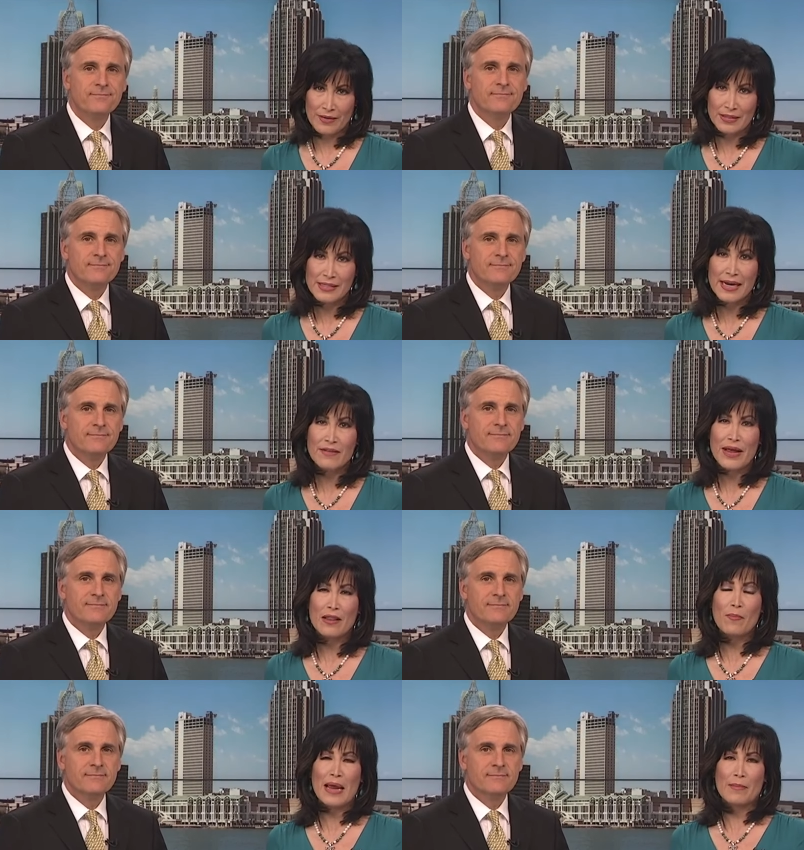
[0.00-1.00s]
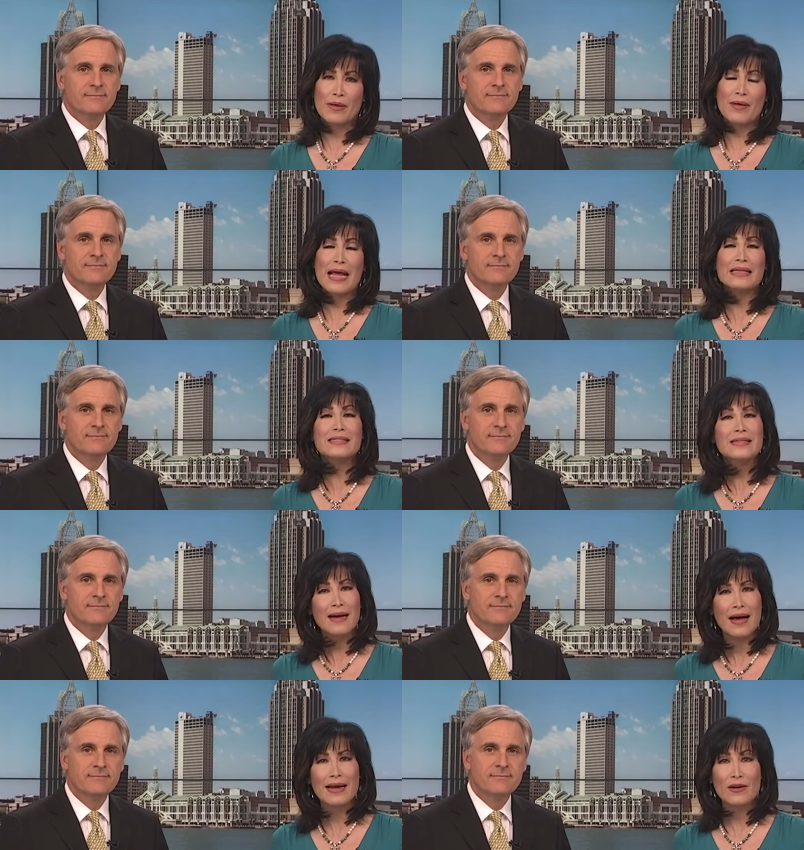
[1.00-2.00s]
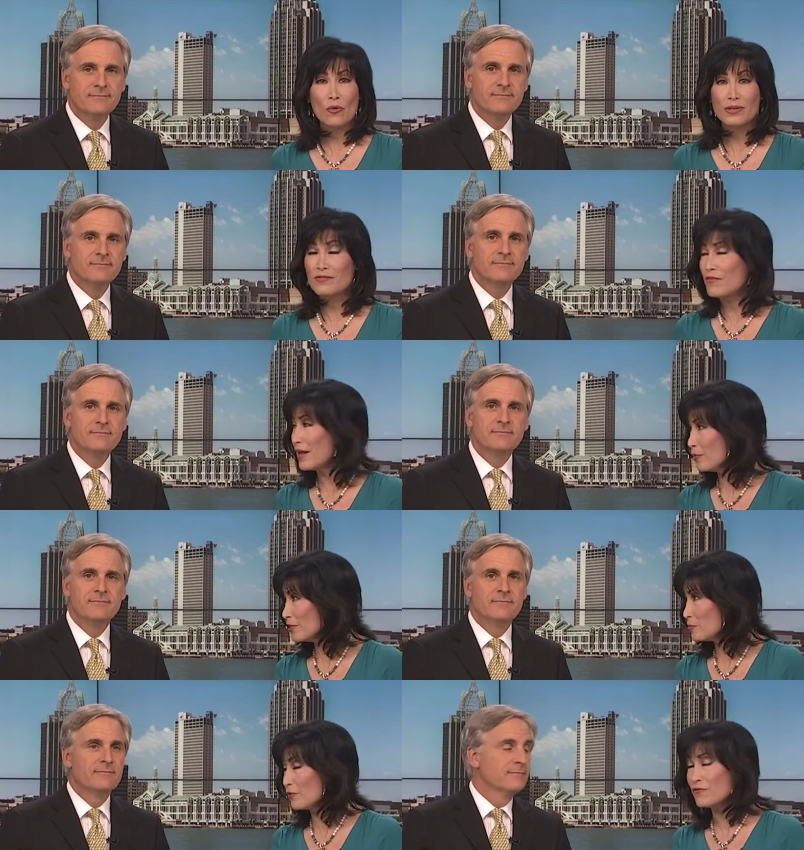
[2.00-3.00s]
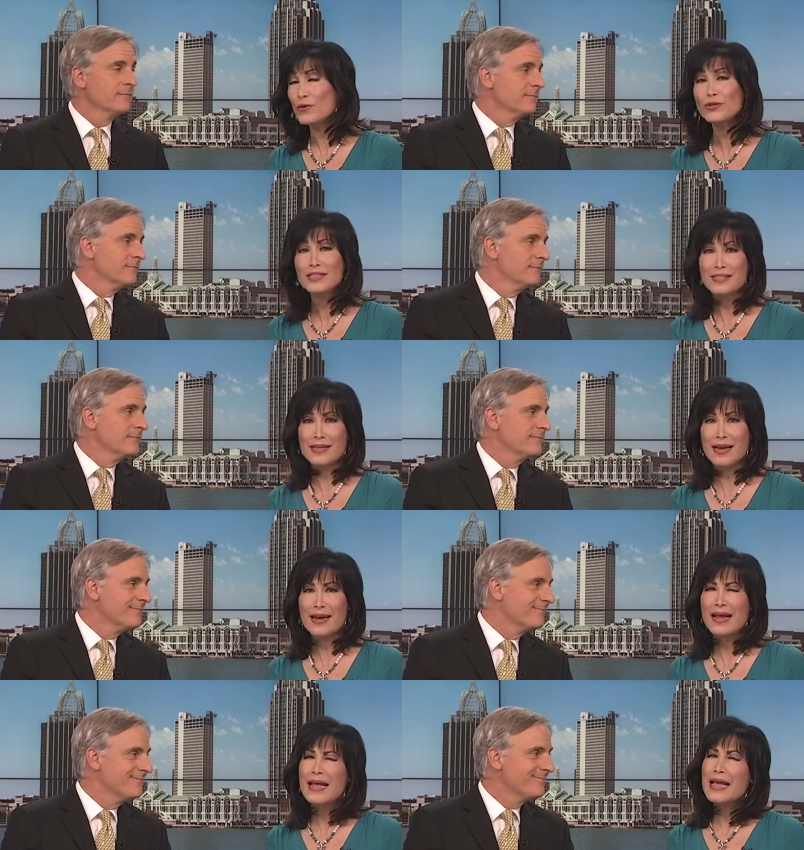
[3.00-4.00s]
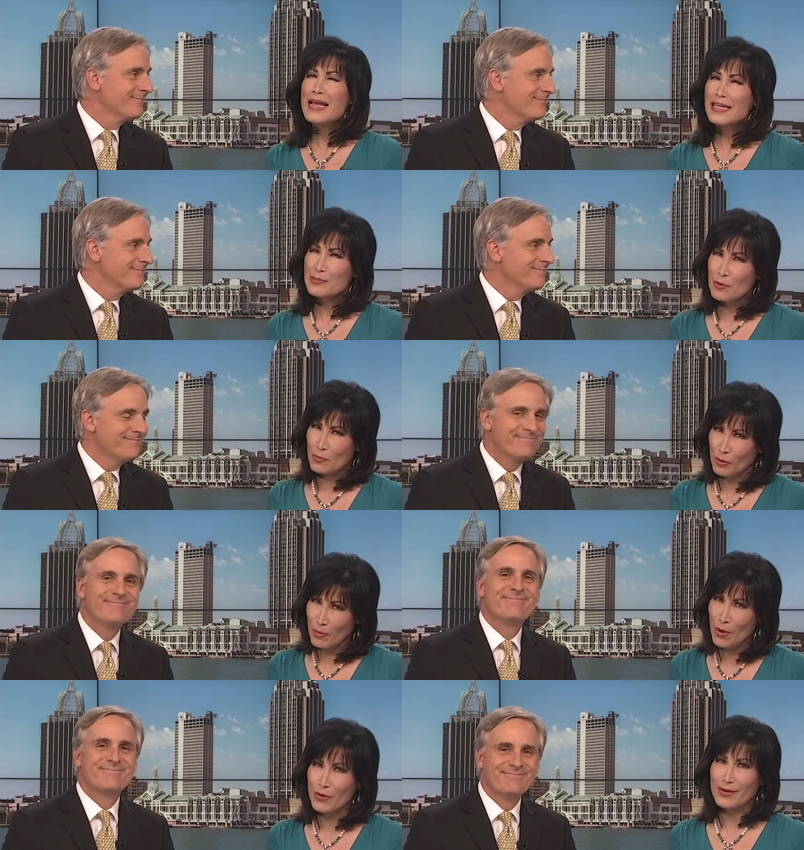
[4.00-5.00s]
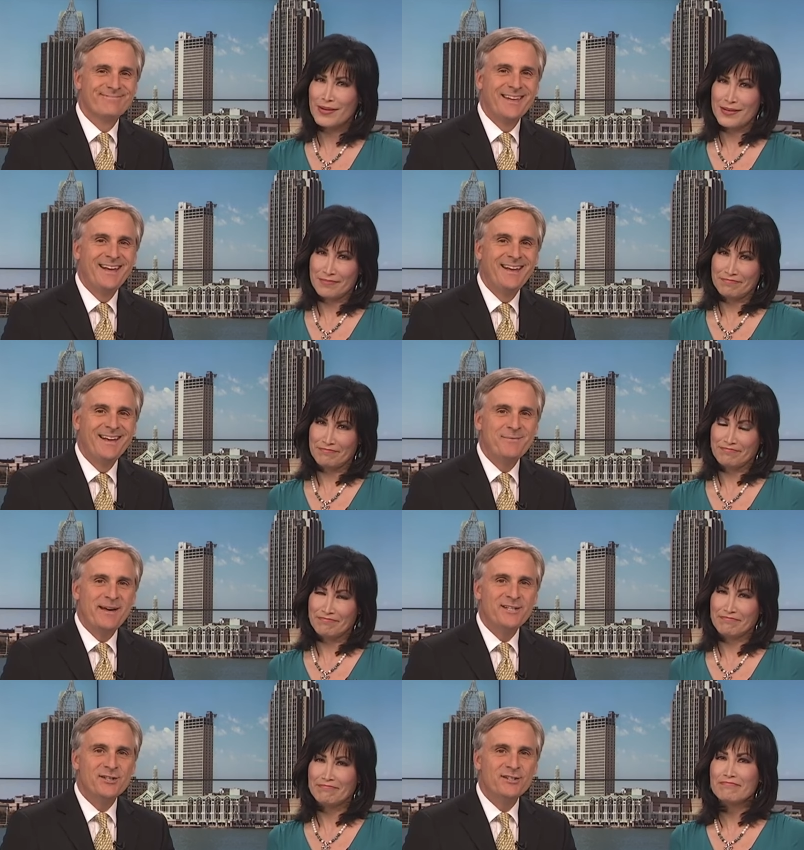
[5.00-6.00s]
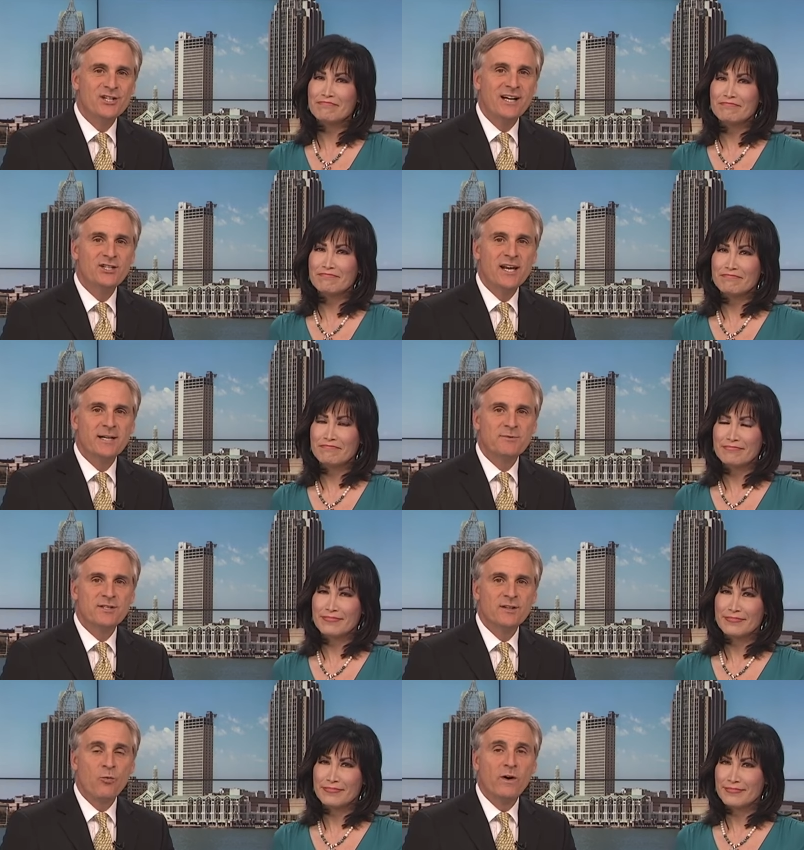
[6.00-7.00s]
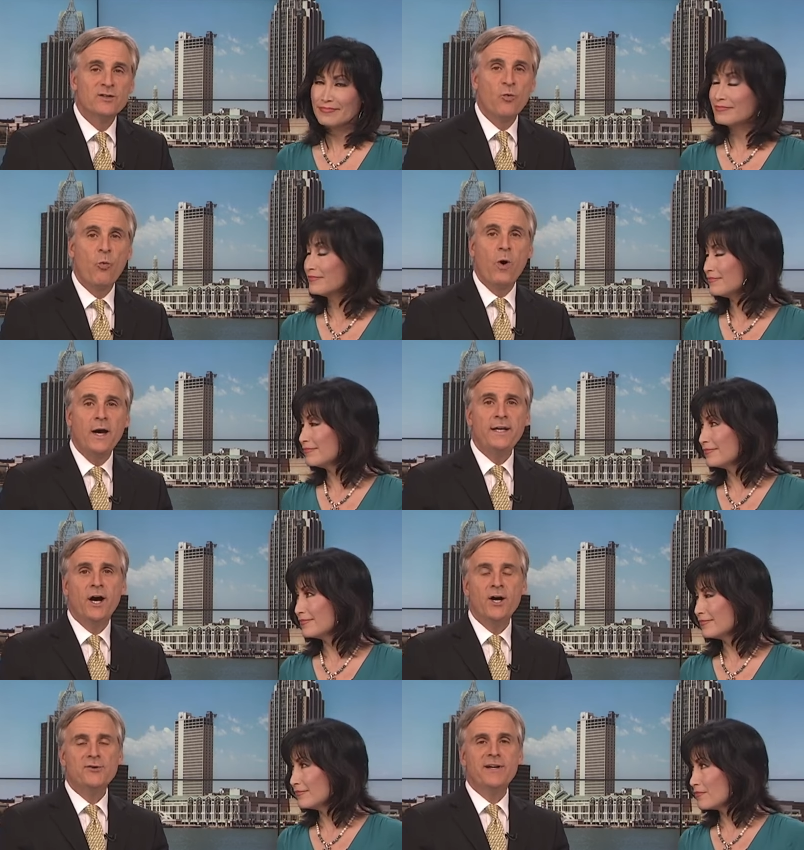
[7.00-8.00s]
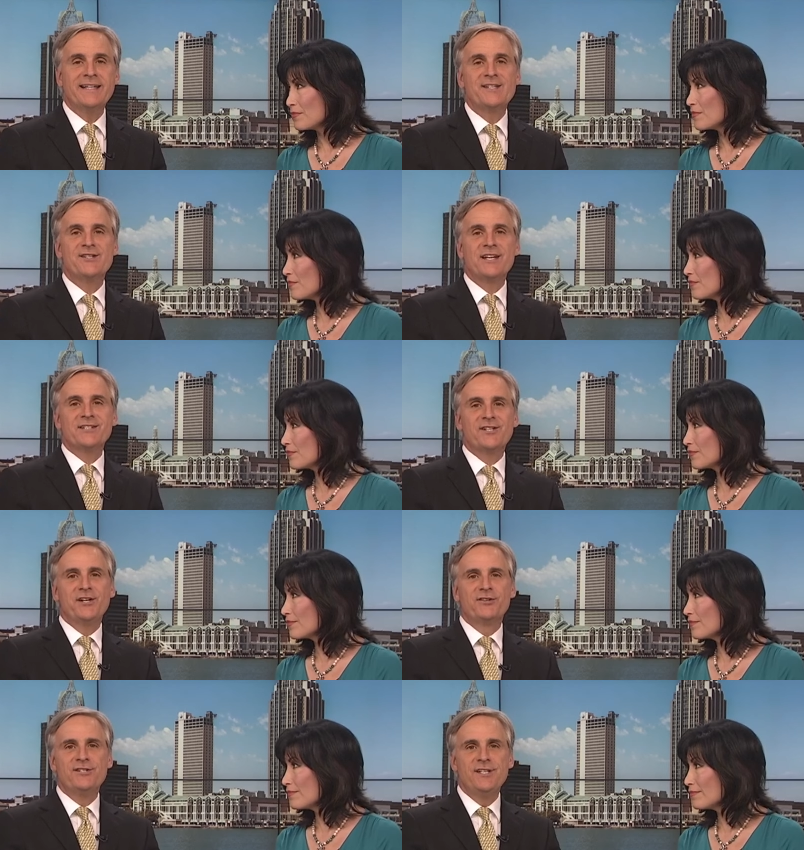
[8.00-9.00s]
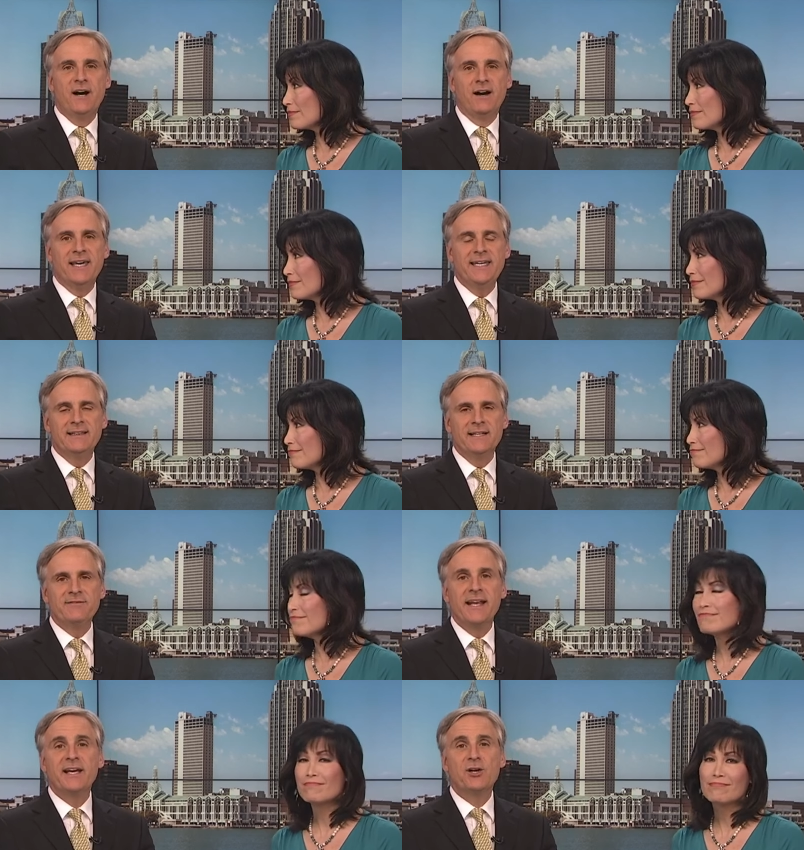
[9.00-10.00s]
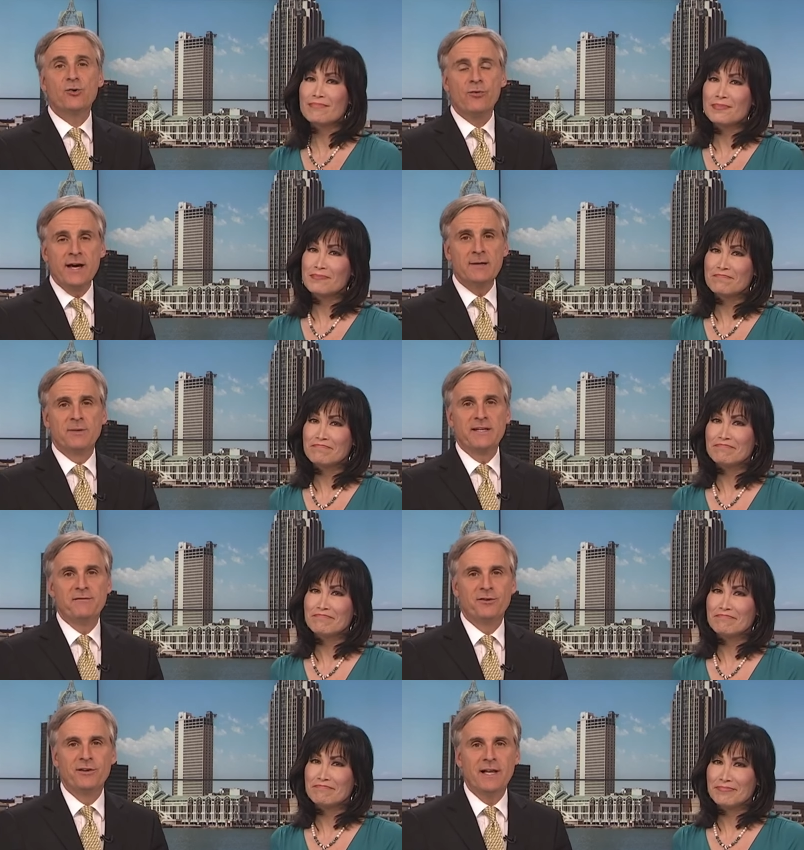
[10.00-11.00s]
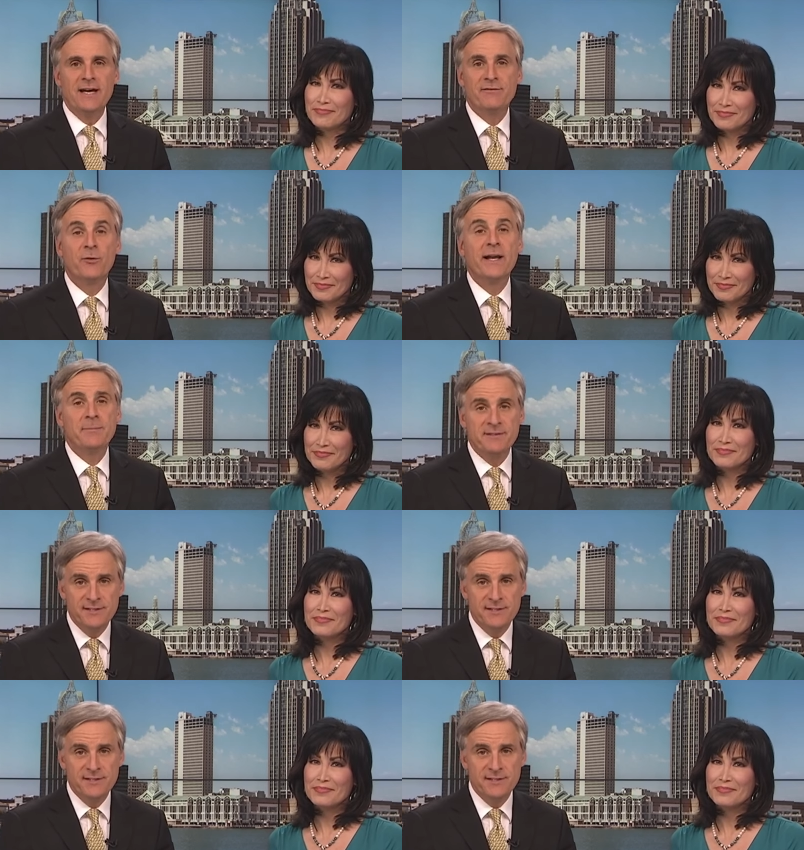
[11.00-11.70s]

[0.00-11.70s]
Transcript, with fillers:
Speaker 1: in the state of Alabama has died, or as veterans prefer to say, he's been promoted.
Speaker 2: Major John Jacobson was 106 years young. He lived an incredibly full life right up